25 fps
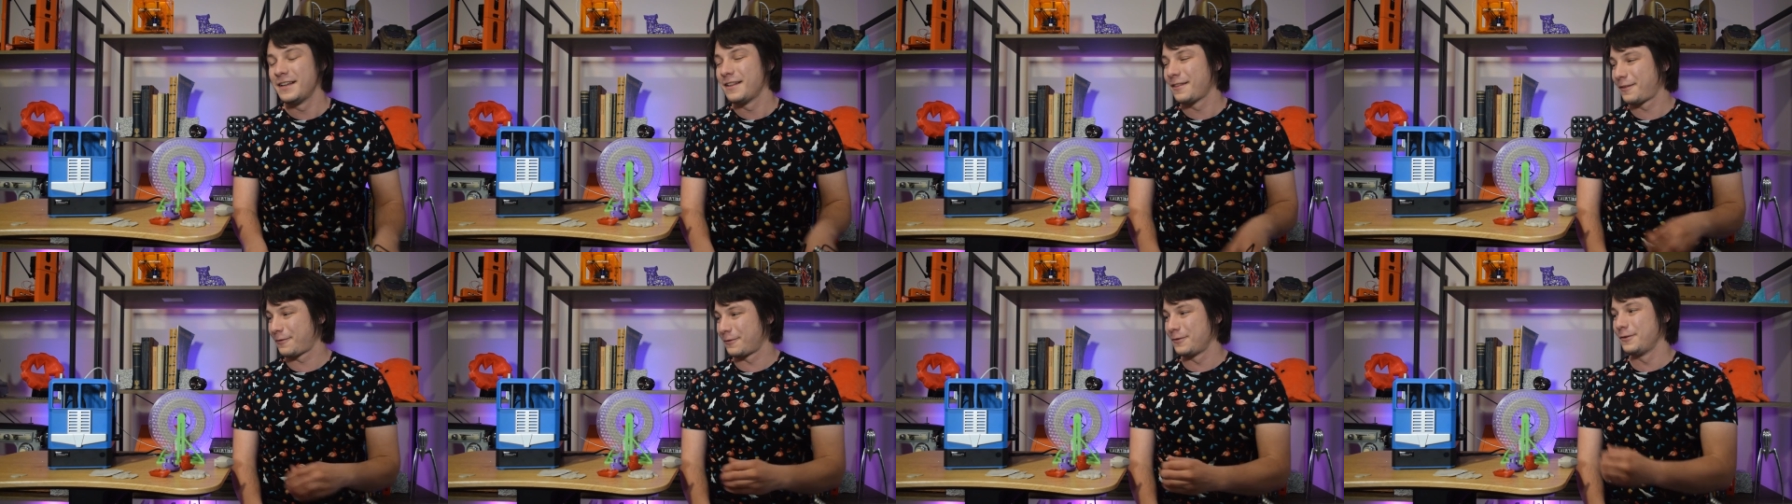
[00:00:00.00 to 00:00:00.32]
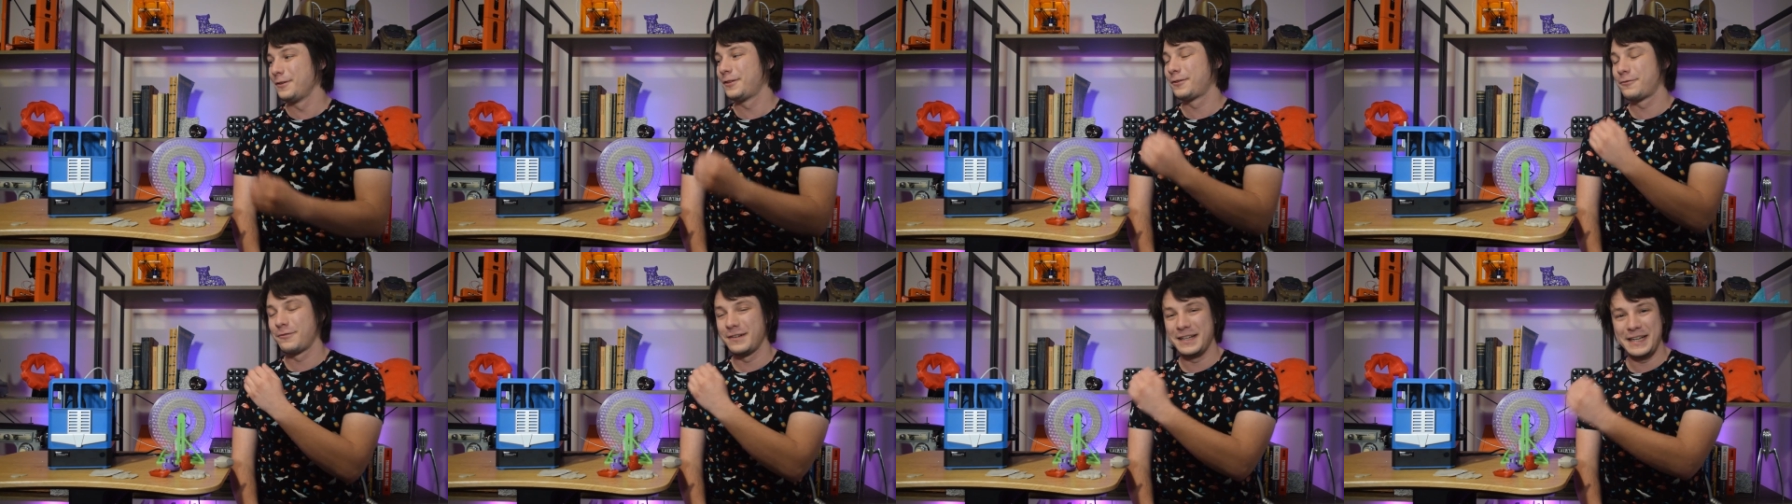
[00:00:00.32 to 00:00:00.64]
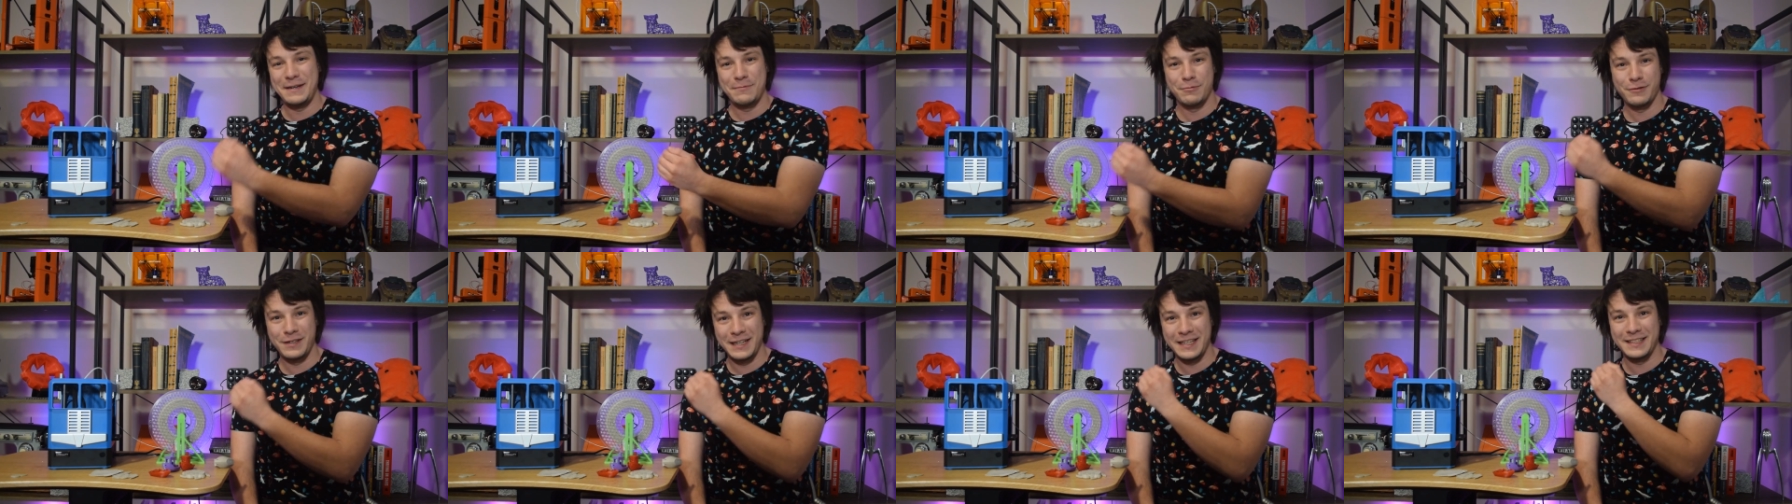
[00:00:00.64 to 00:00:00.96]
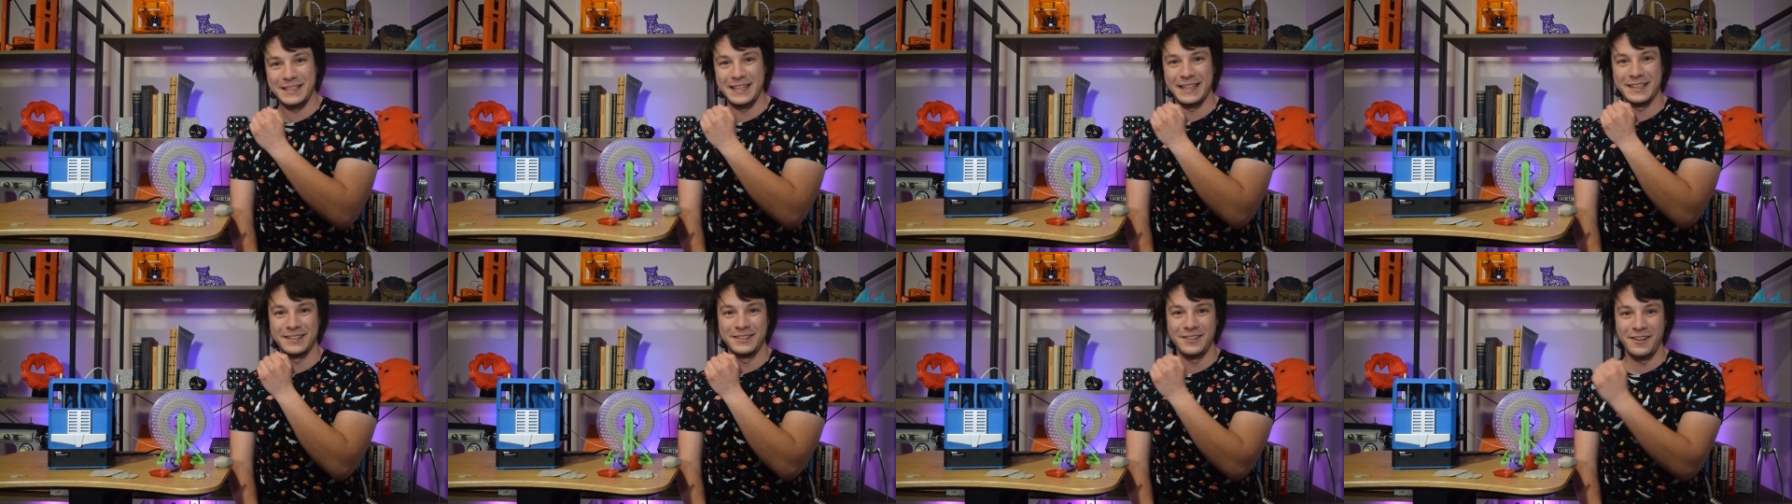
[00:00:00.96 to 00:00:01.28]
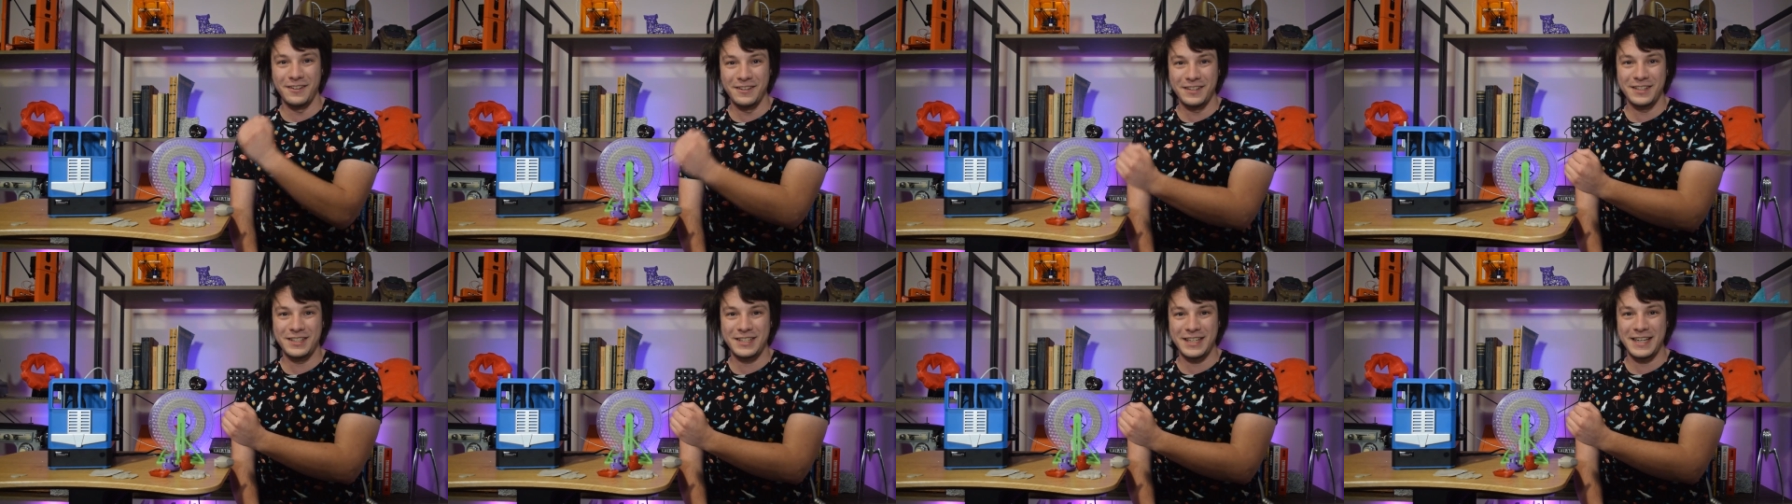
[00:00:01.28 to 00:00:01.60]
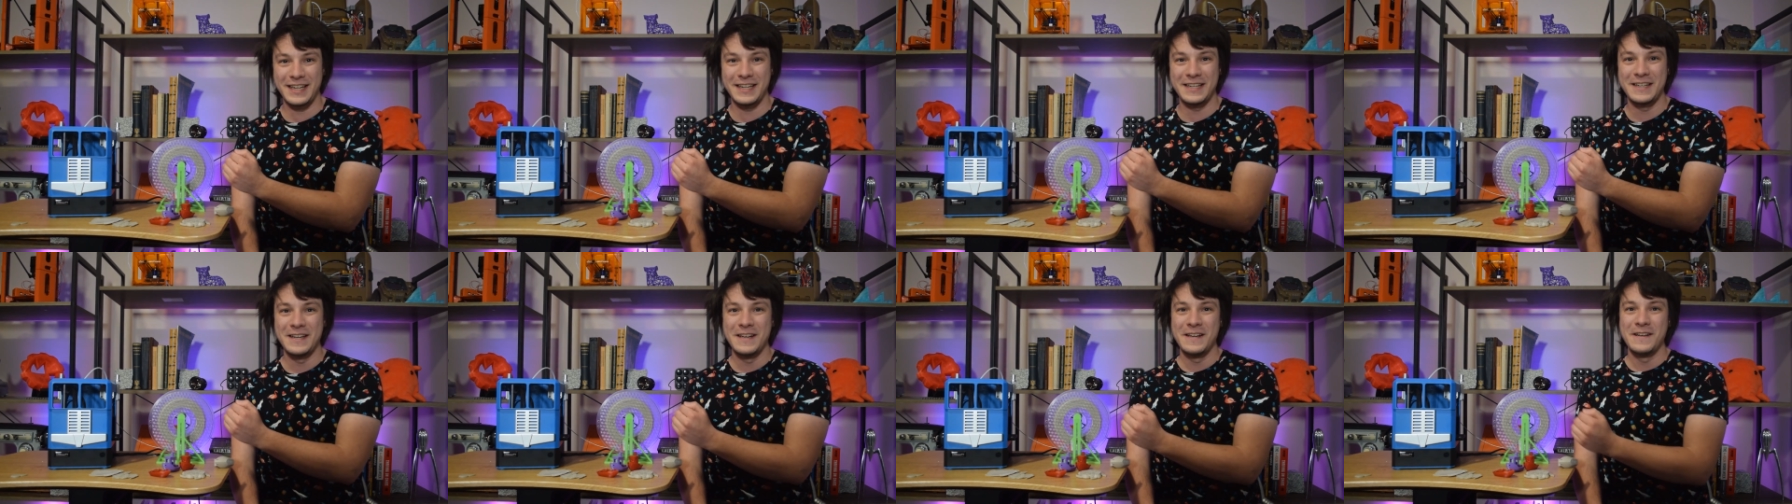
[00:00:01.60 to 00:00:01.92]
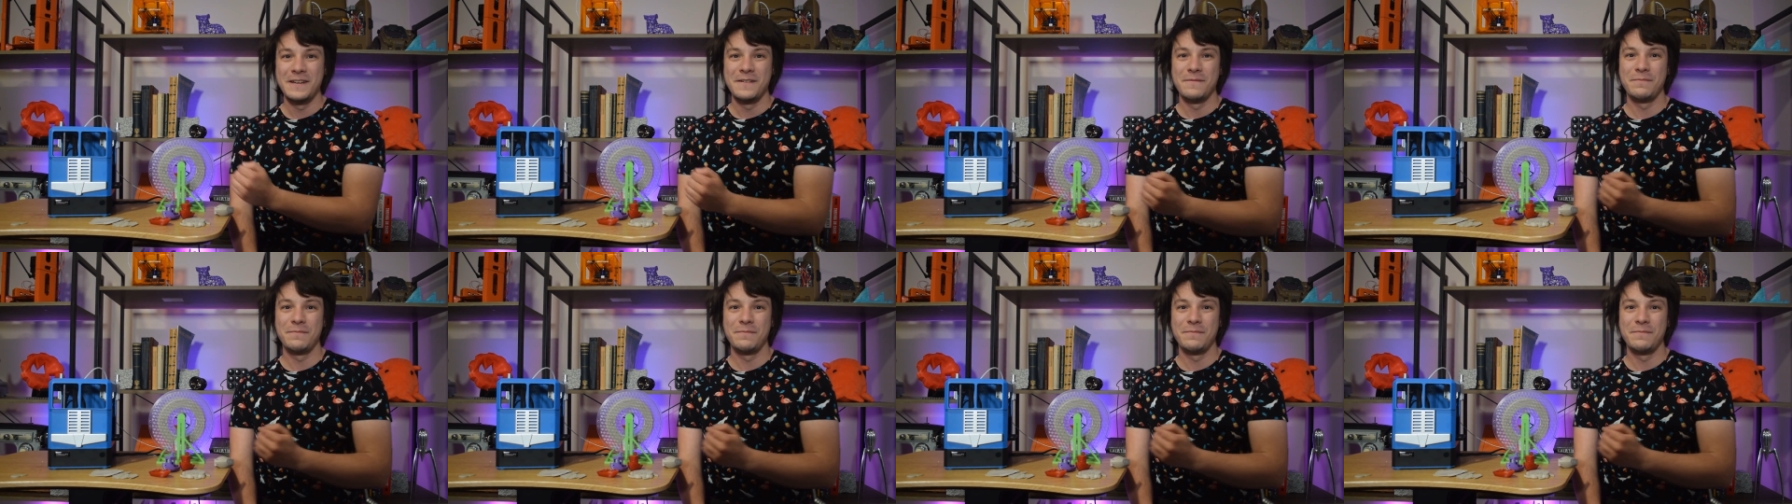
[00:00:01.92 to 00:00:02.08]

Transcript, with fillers: through 3D printing technology,